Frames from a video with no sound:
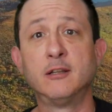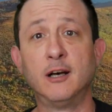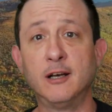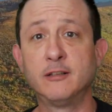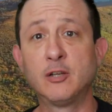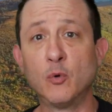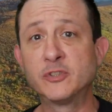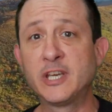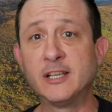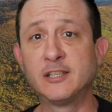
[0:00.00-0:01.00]
told
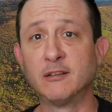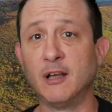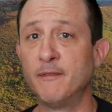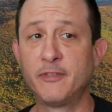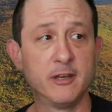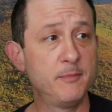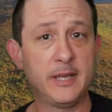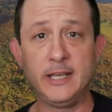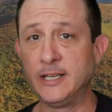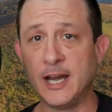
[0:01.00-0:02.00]
his kids he loved them.
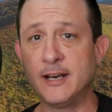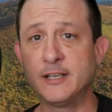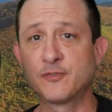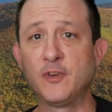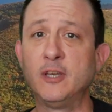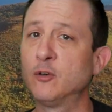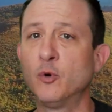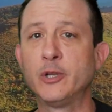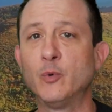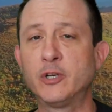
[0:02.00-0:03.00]
He got in his
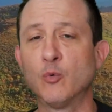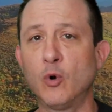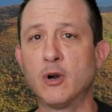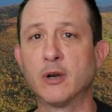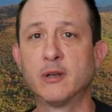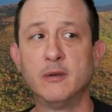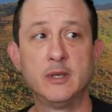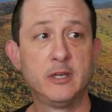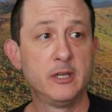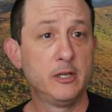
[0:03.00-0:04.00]
vehicle and he went to work.
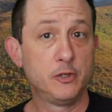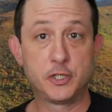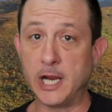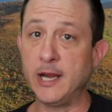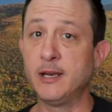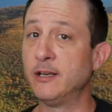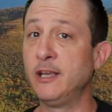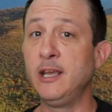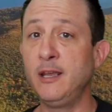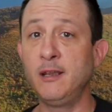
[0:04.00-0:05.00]
Shane
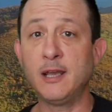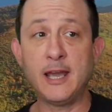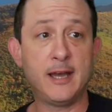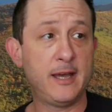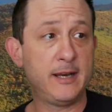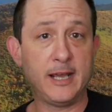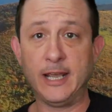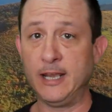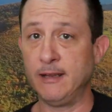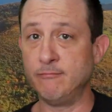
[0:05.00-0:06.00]
and he had
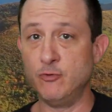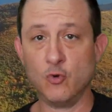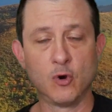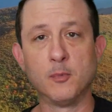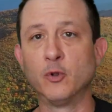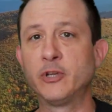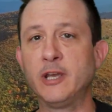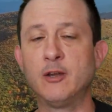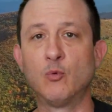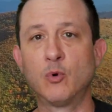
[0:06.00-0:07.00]
a normal
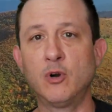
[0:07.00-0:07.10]
day at